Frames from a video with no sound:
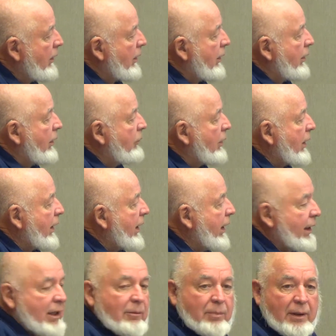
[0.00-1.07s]
They want a
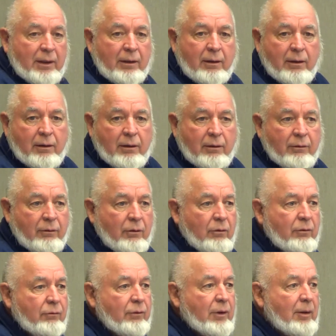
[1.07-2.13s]
canopy,
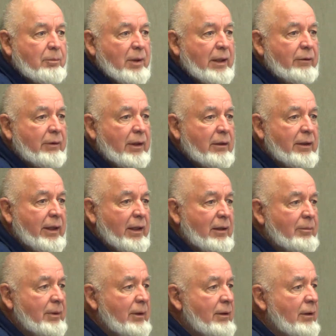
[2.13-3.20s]
a playground
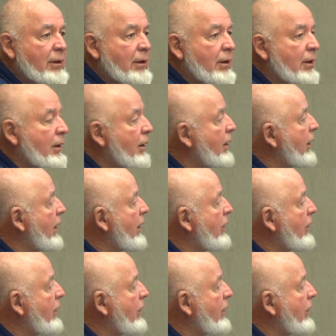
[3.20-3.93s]
canopy, and